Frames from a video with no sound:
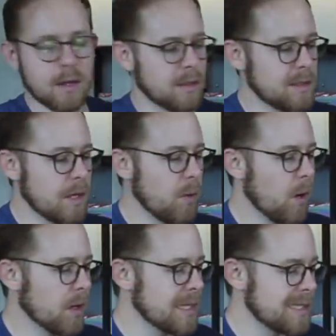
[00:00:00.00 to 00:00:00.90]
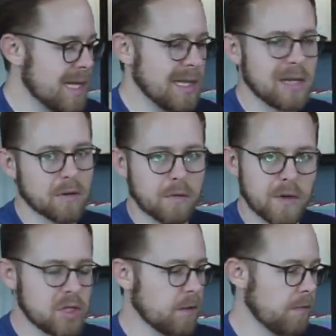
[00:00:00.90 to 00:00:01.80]
It's no longer this thing that you're
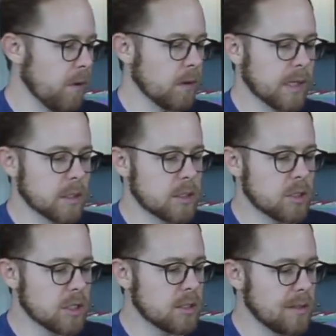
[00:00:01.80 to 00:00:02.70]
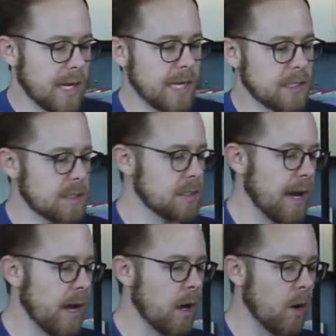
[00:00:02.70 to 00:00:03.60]
fishing for. Like, it's just nice
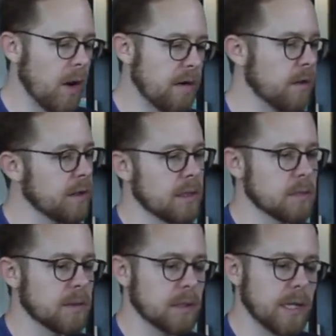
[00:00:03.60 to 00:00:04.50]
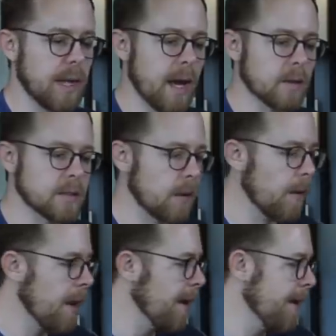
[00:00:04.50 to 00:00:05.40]
how everything has been laid out. So
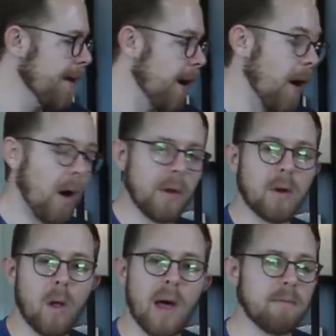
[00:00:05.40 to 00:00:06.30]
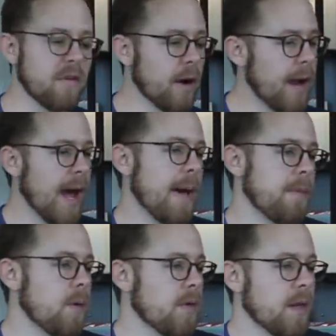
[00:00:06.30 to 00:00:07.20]
all in all, I'm very
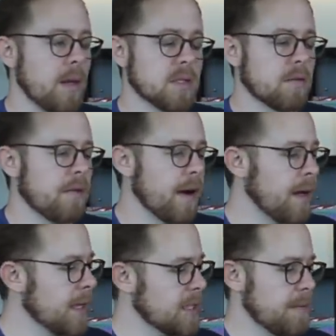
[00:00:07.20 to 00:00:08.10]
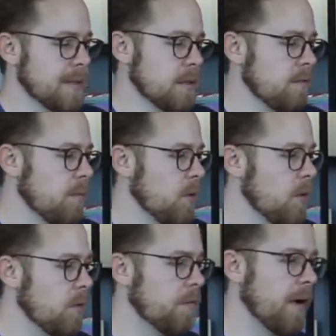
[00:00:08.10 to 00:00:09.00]
happy with it. It was a very expensive
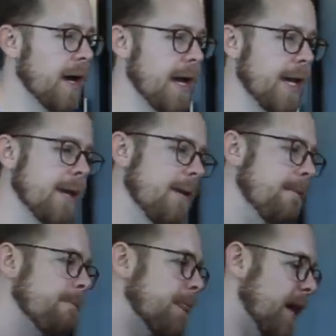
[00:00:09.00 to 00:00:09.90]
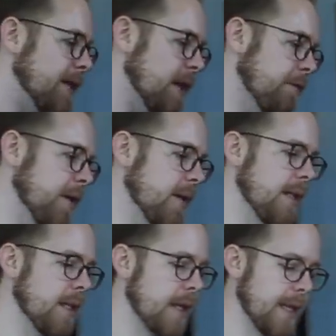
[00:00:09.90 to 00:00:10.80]
move. I
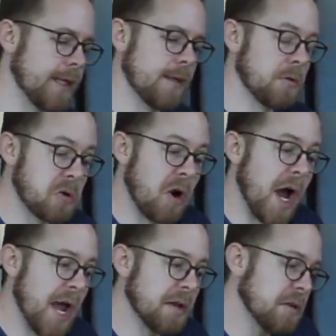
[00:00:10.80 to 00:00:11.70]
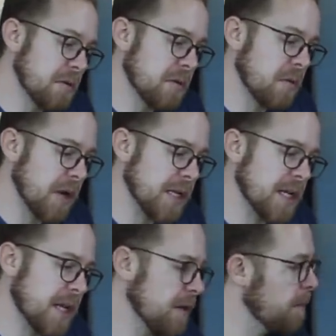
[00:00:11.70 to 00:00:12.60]
definitely, like, cried when I
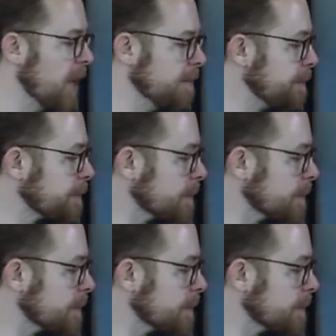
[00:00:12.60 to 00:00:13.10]
did it, but